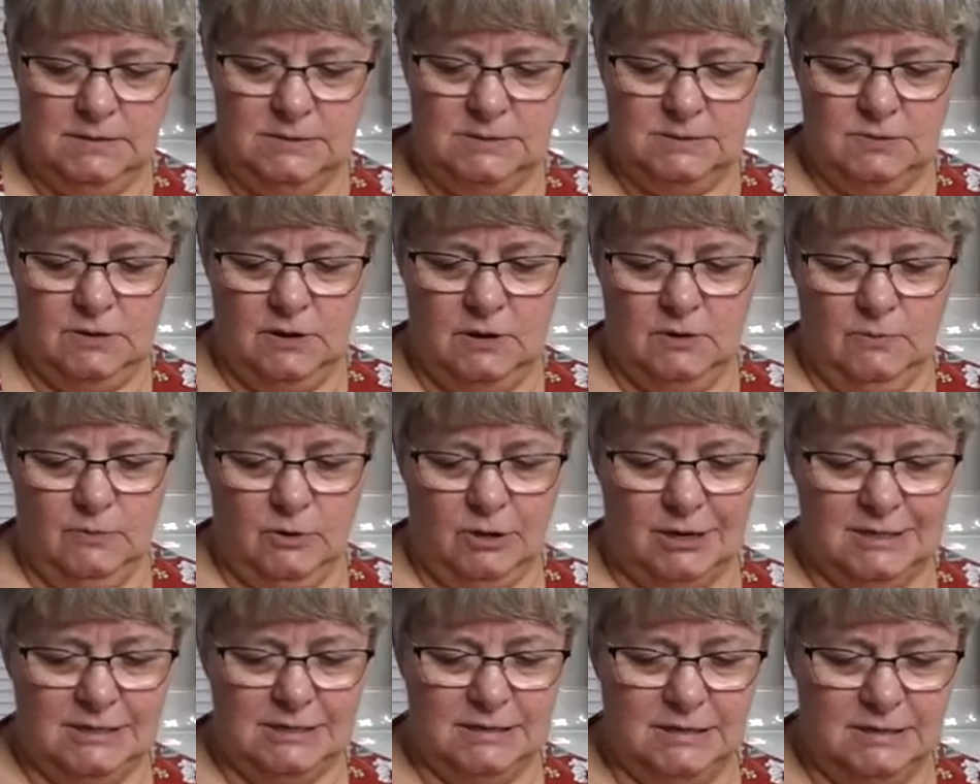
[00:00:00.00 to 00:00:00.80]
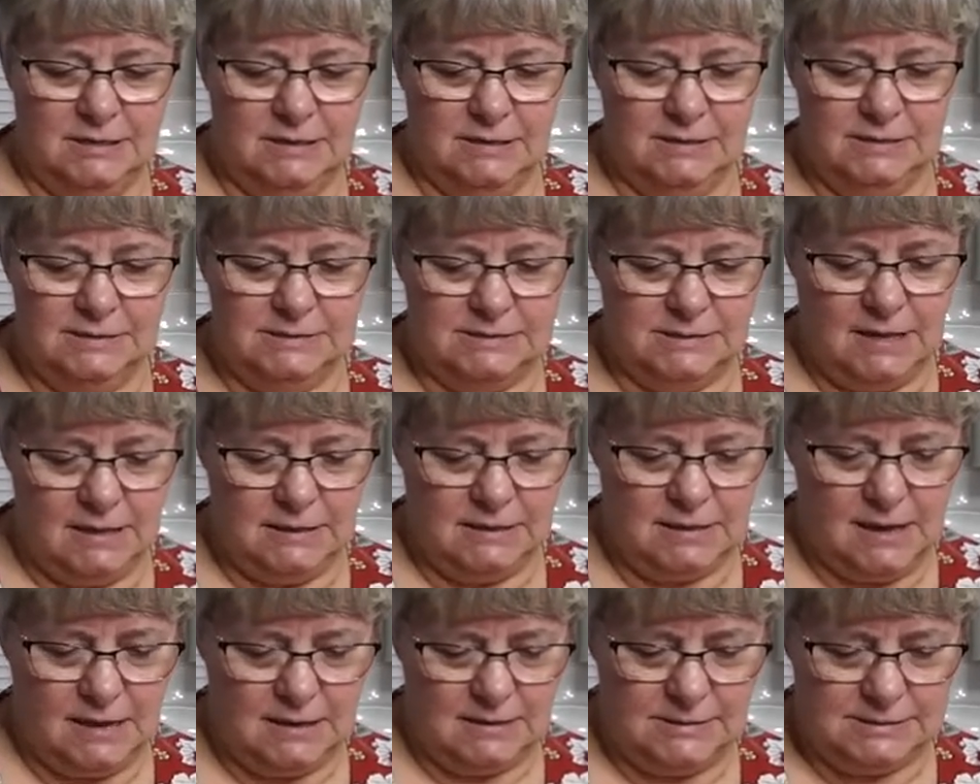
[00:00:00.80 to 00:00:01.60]
So now I'm going to set
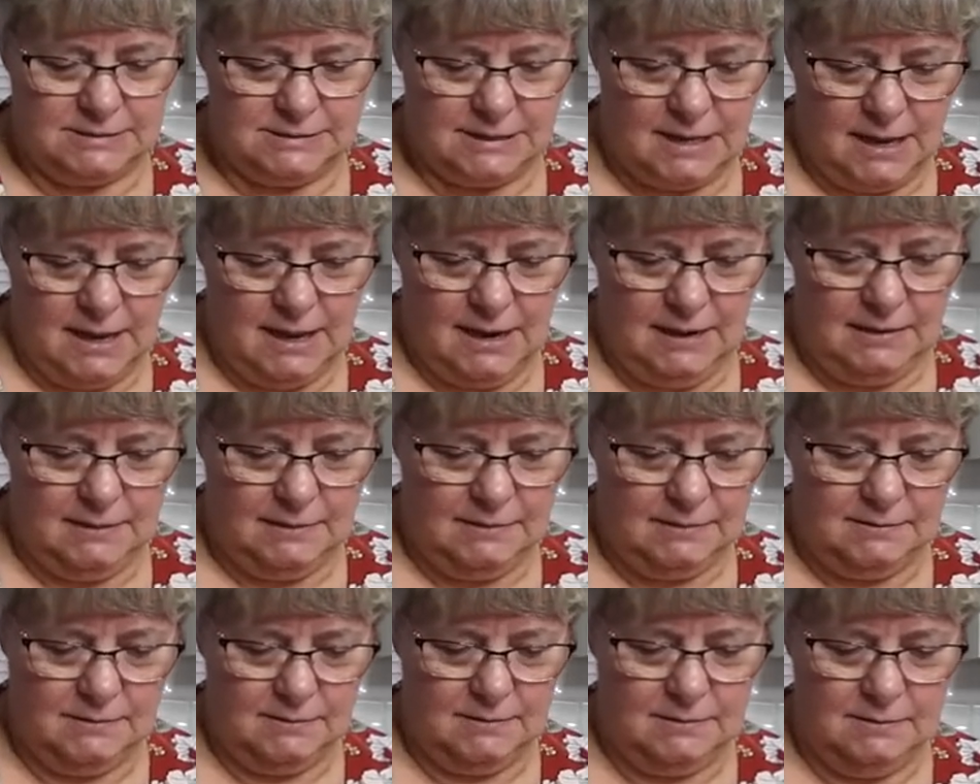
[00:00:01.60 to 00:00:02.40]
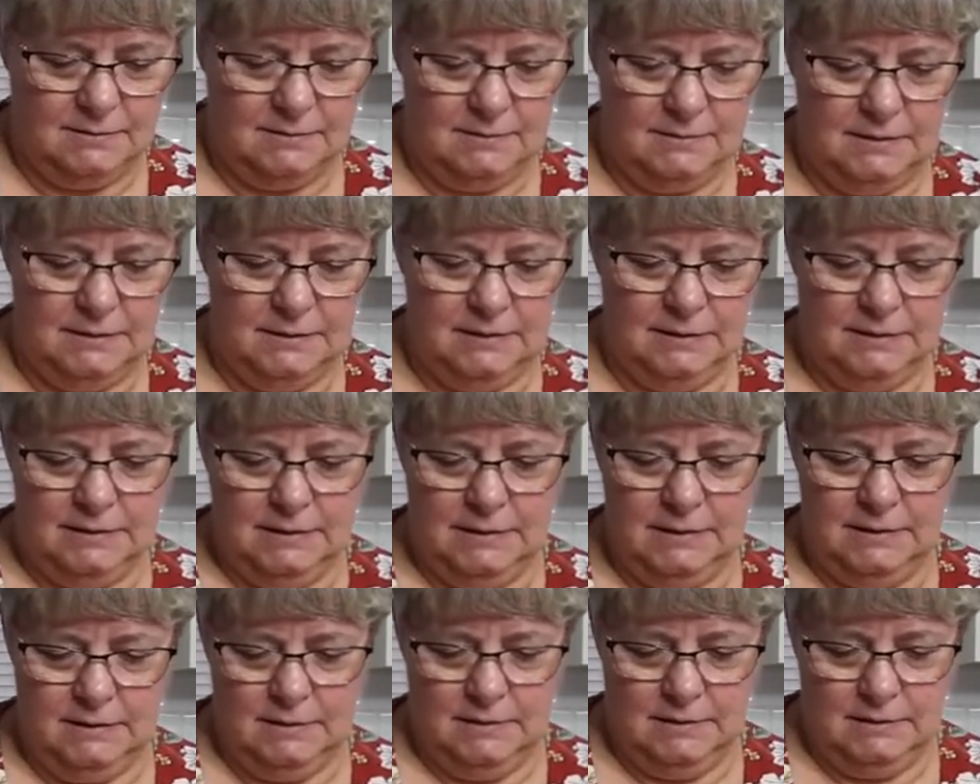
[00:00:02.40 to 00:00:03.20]
that aside
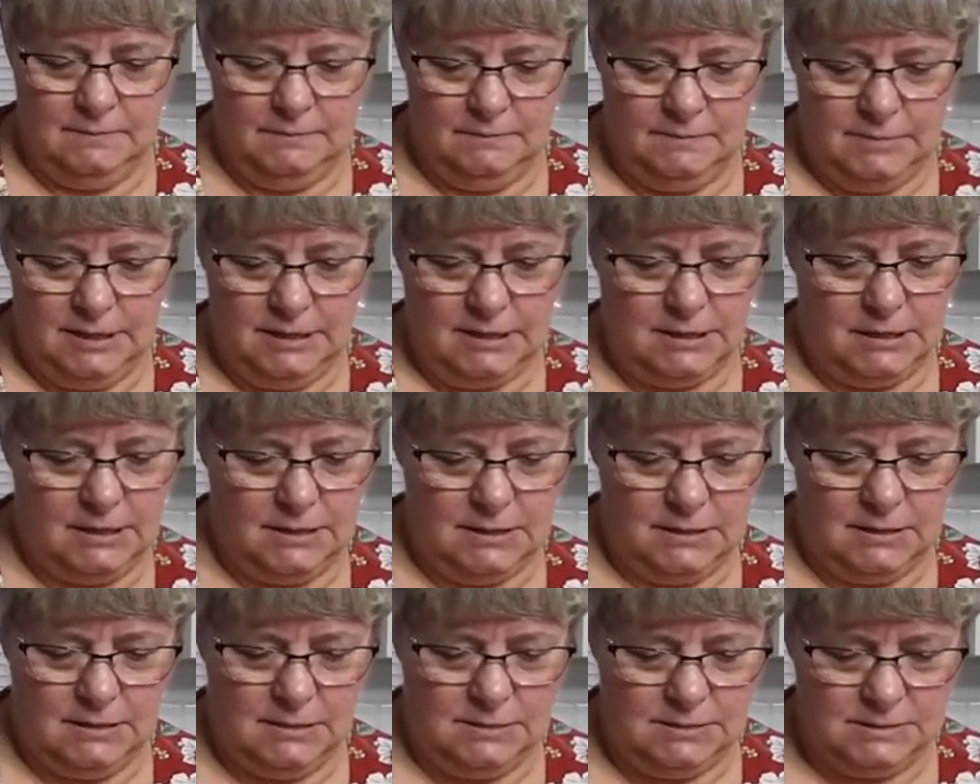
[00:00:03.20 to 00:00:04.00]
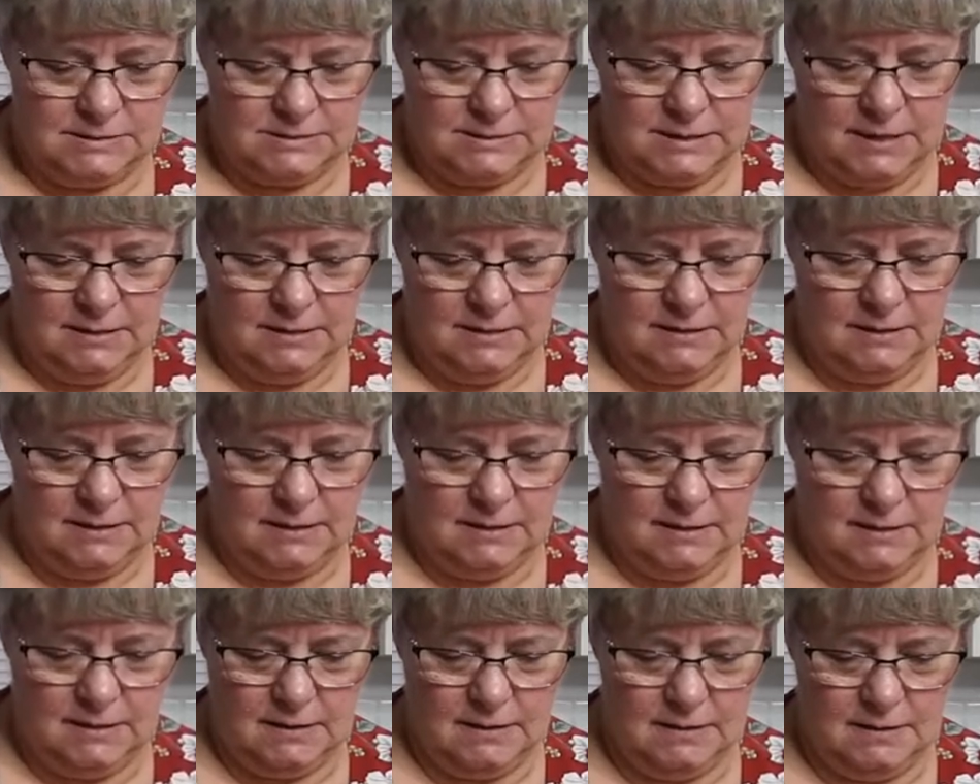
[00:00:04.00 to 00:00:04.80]
because
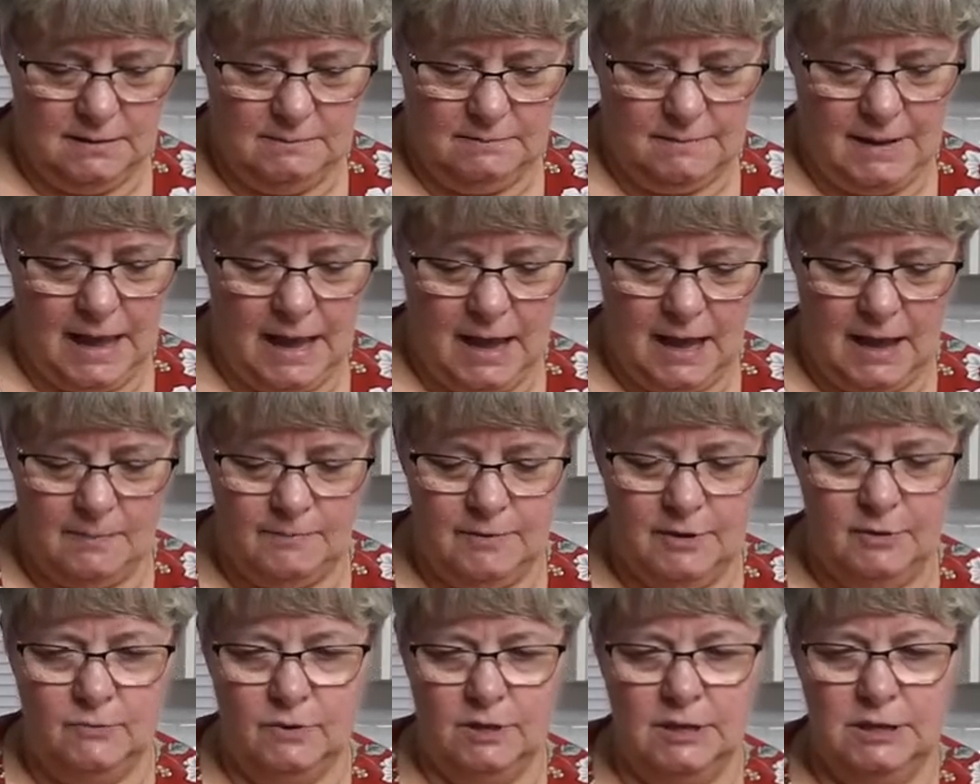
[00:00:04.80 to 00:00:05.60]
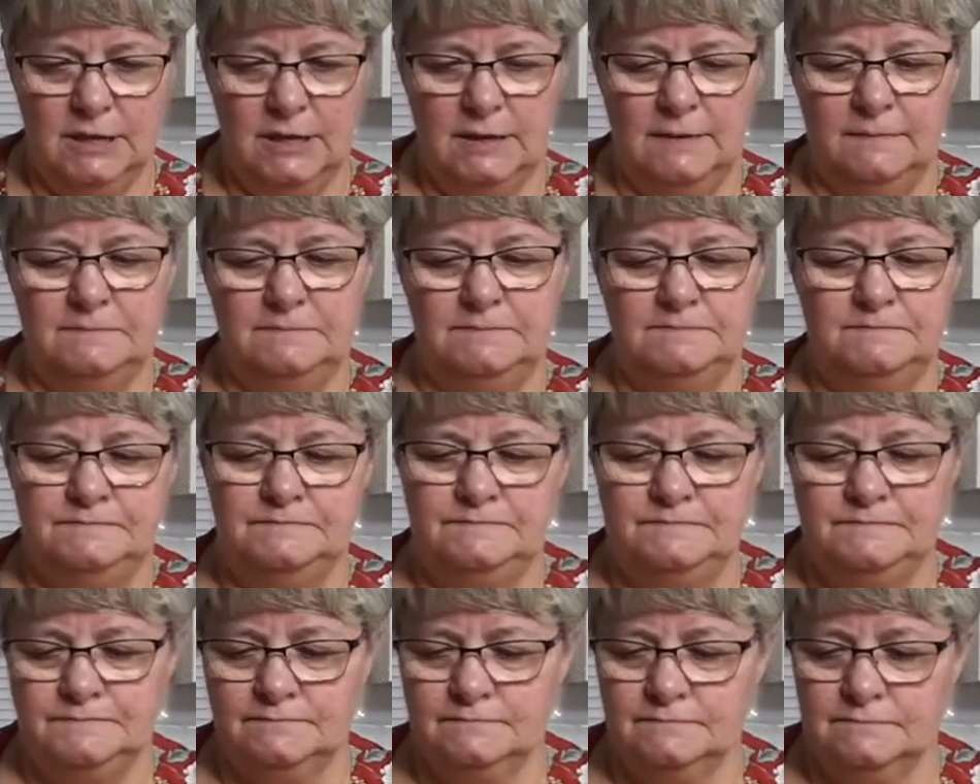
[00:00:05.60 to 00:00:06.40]
I'm happy with it.
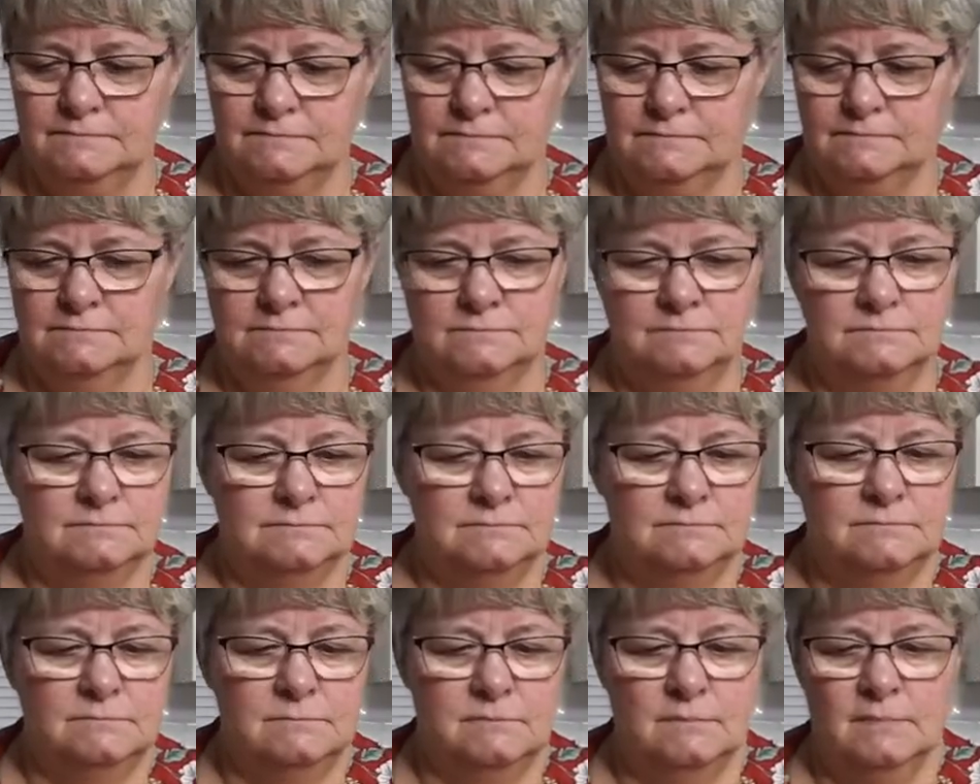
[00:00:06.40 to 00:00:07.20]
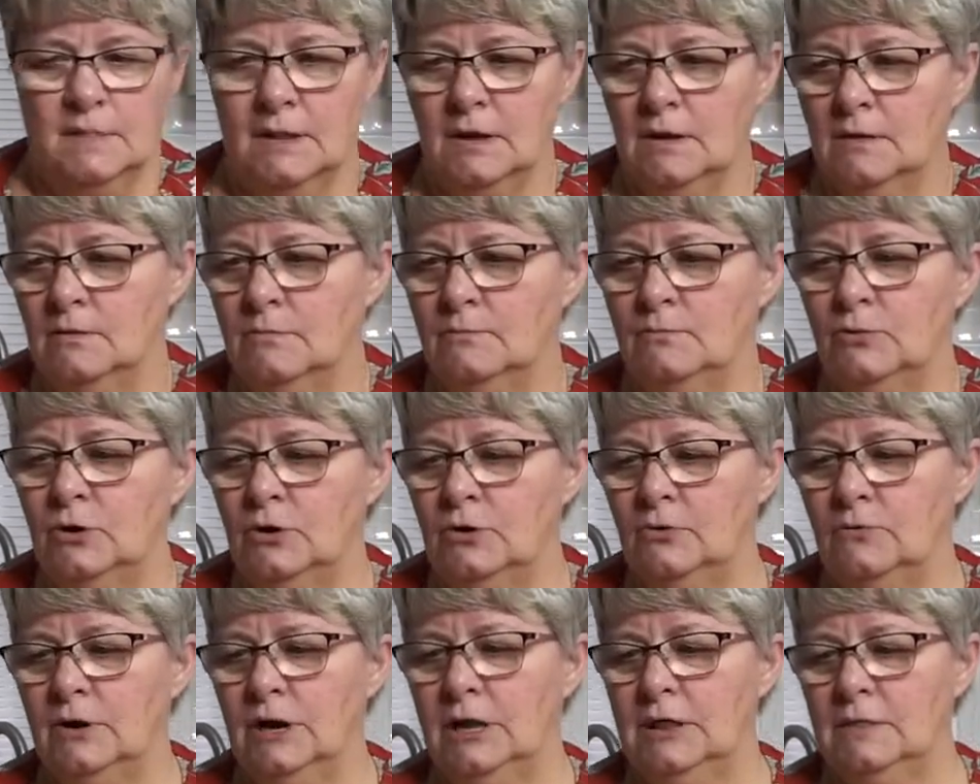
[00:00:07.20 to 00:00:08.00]
I'll put
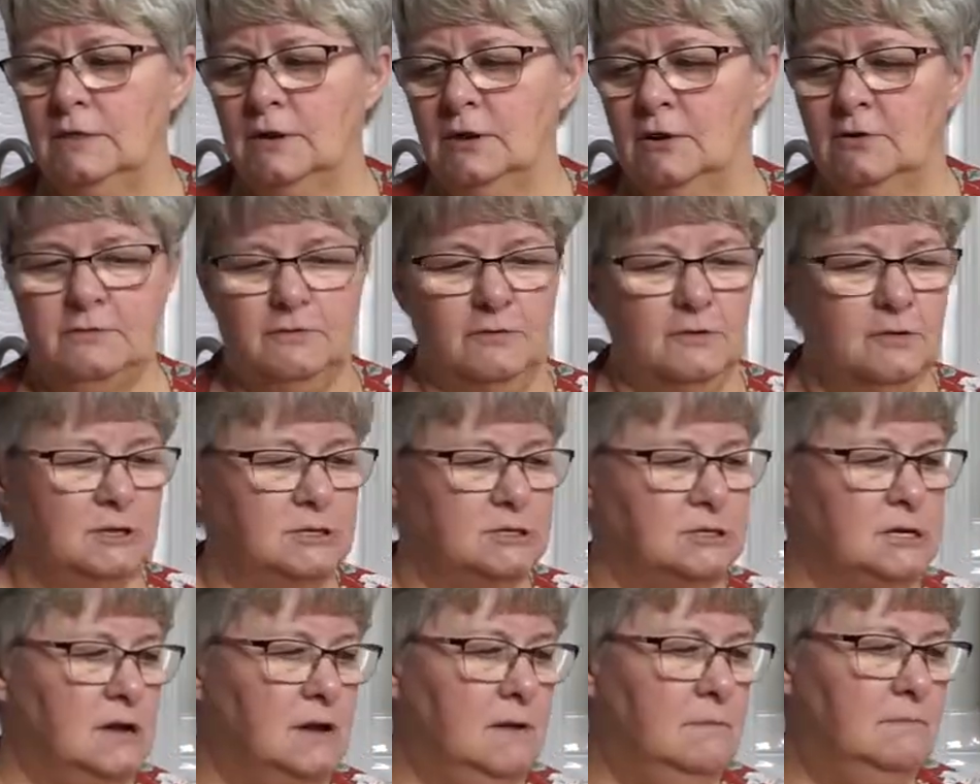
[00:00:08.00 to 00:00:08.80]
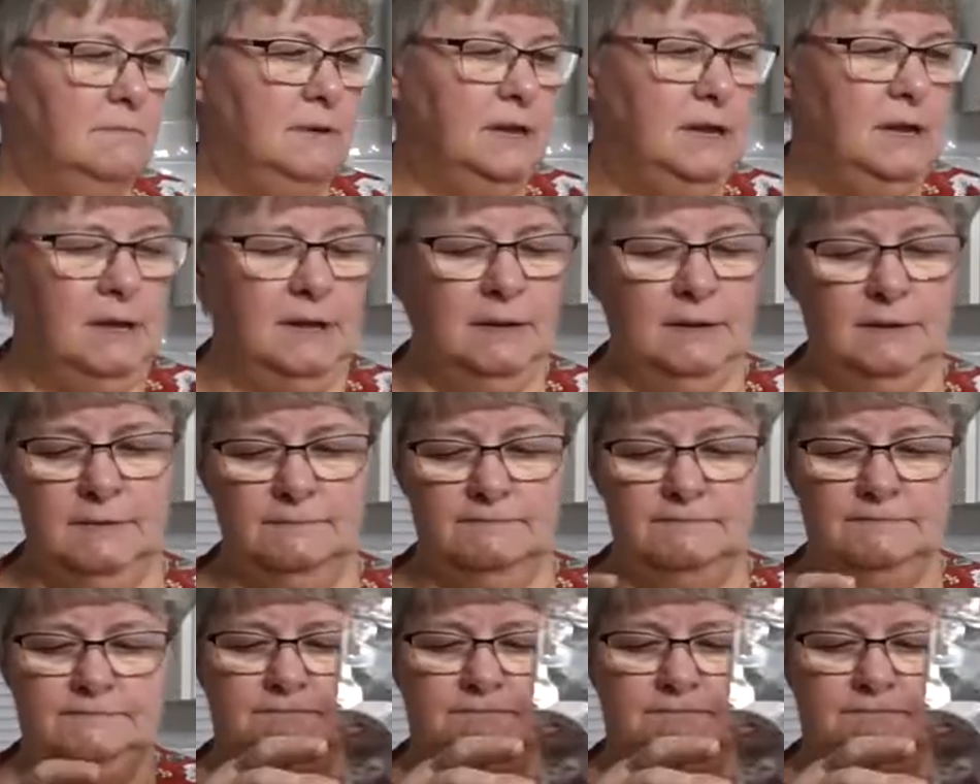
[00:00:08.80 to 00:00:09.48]
it right there for the time being. I'll